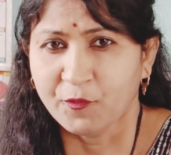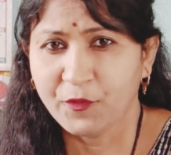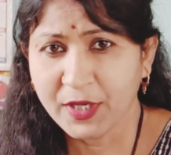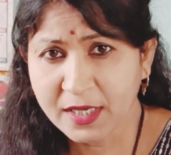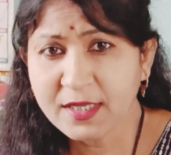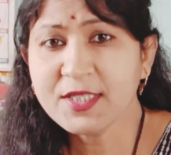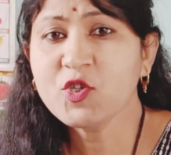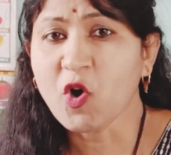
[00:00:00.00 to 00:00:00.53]

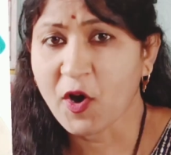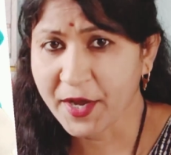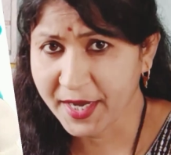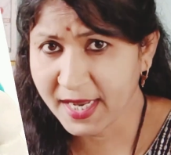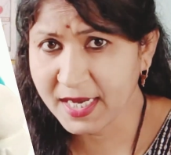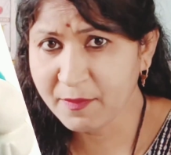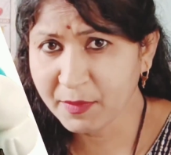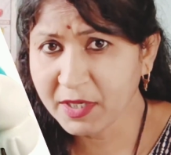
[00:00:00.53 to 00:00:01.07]
Will a toy
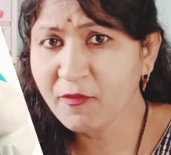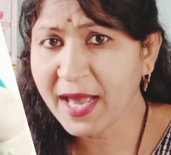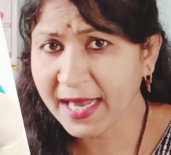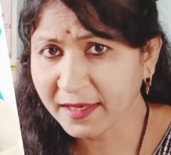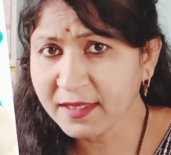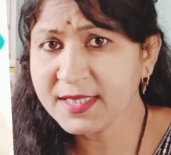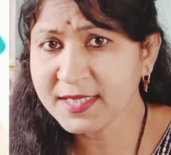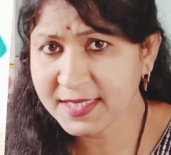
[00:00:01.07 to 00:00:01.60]
animal
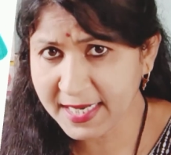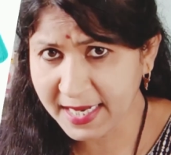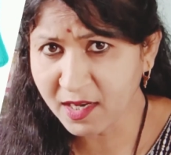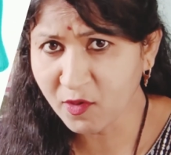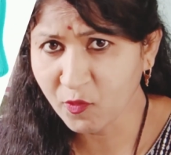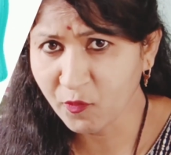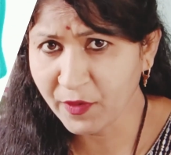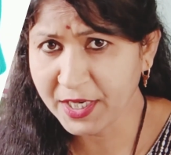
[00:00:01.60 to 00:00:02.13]
wag its
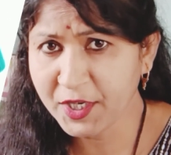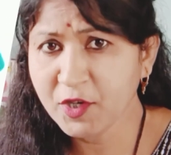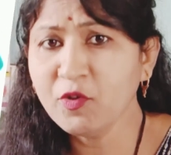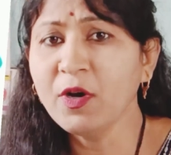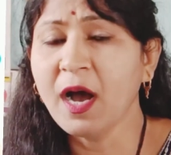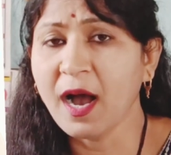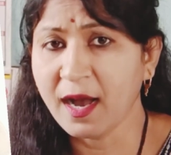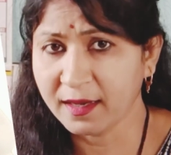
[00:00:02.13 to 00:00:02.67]
tail when you
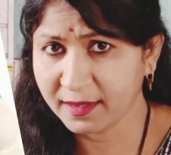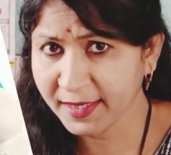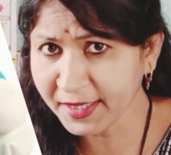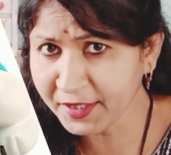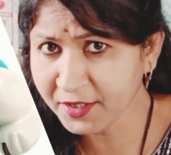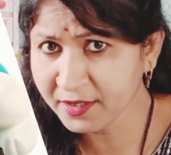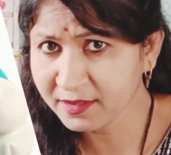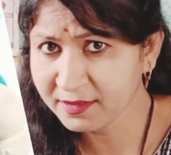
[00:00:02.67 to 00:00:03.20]
hug
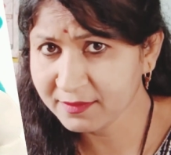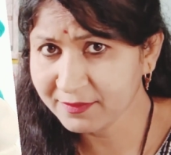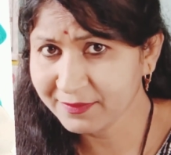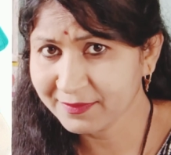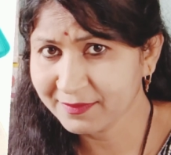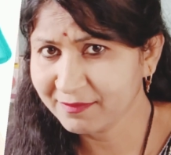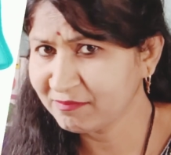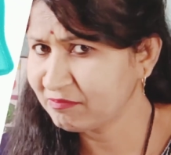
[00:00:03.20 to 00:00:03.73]
it?
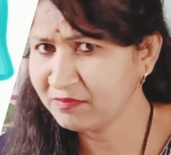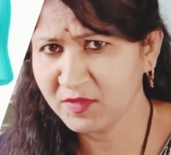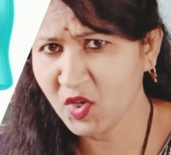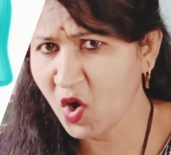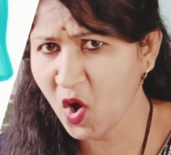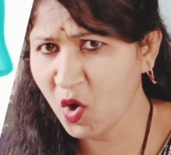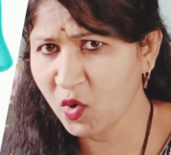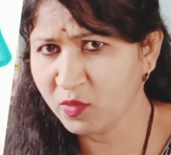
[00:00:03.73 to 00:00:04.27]

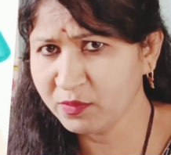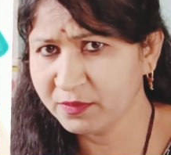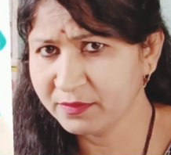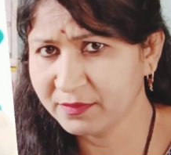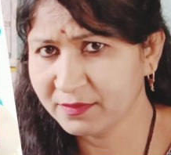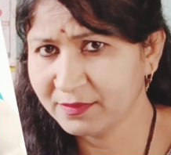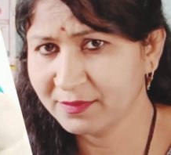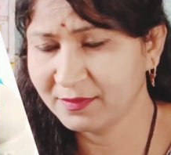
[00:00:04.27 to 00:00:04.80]
No,
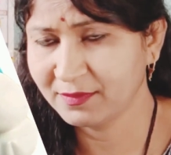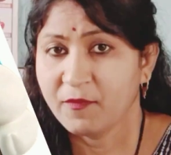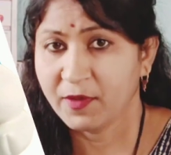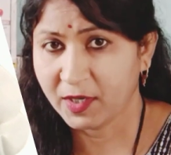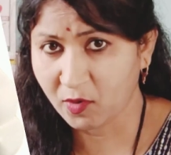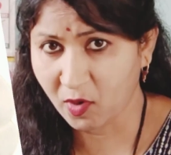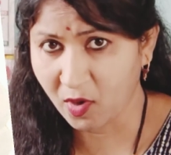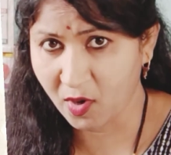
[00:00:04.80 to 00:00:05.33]

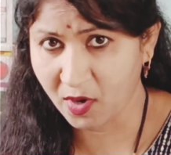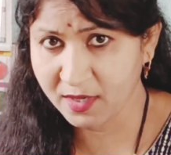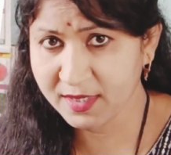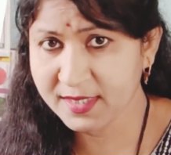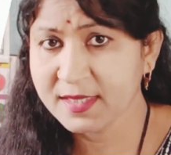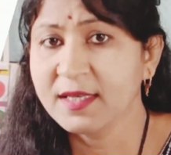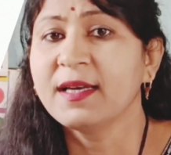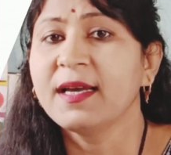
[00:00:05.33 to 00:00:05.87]

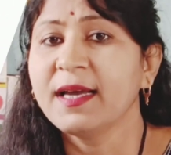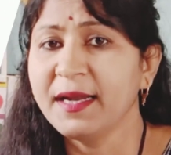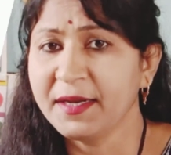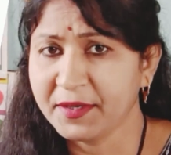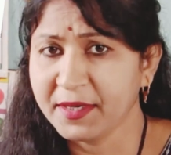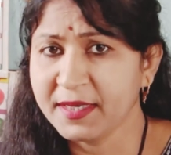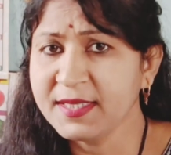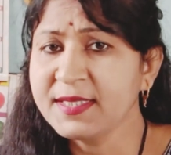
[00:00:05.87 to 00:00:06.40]
because
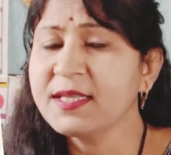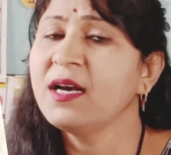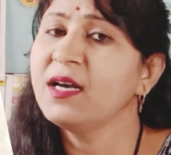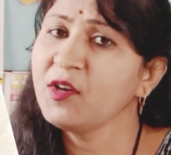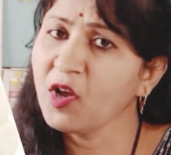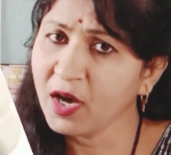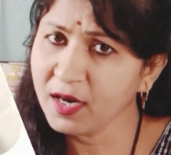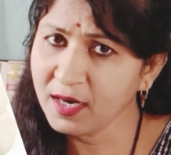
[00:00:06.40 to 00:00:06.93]
it is a
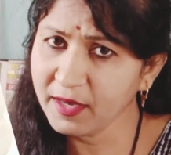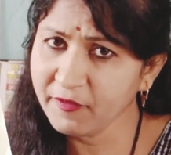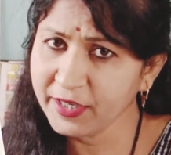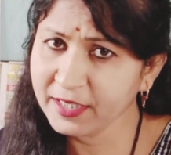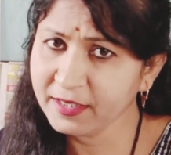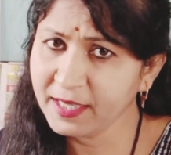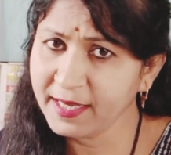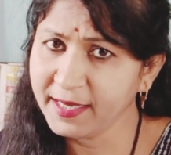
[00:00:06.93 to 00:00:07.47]

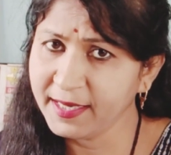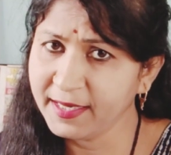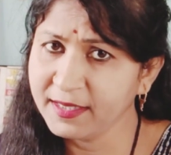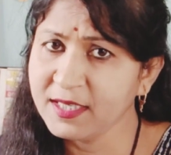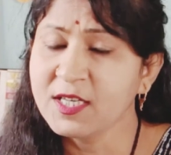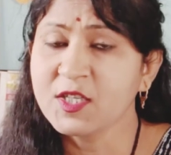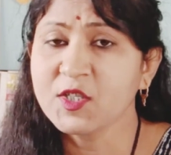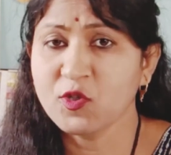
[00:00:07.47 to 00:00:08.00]
non-living
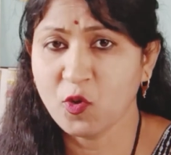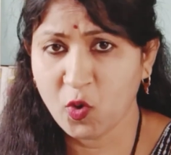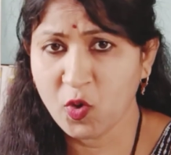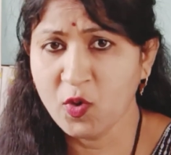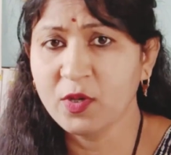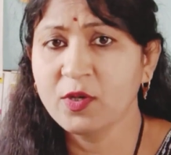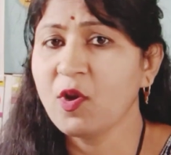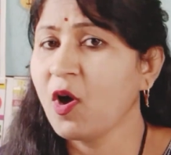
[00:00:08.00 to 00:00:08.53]
thing.
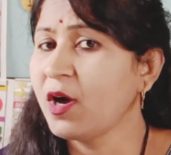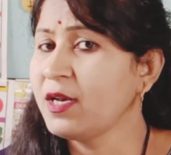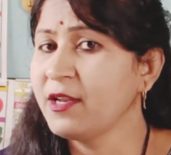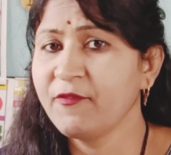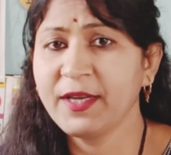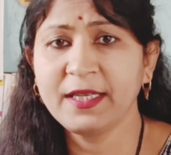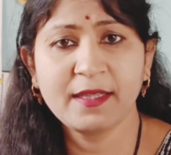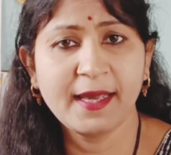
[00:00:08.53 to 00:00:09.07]
So,
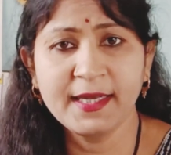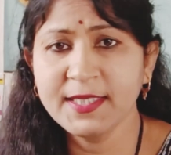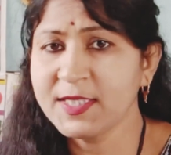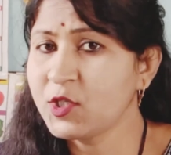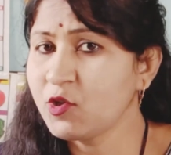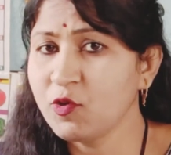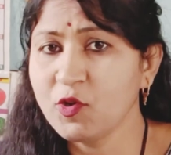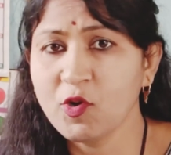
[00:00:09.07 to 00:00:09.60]
non-living
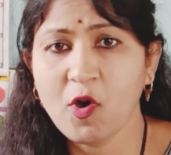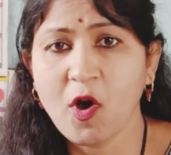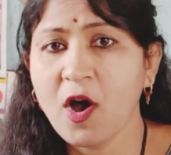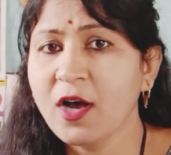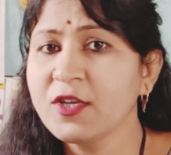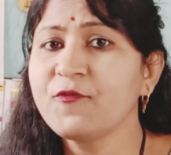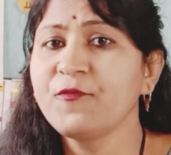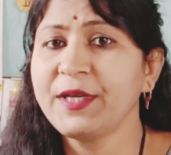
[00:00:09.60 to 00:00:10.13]
things do
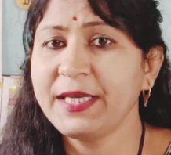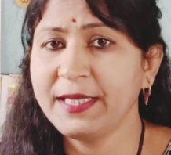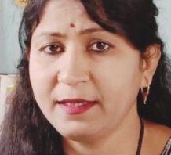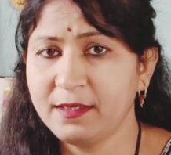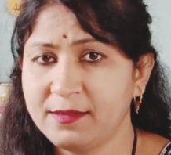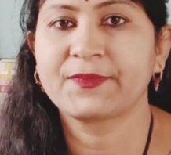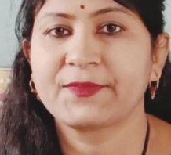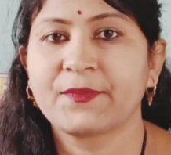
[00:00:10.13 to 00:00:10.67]
not
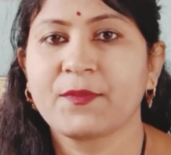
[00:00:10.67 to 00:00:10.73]
feel.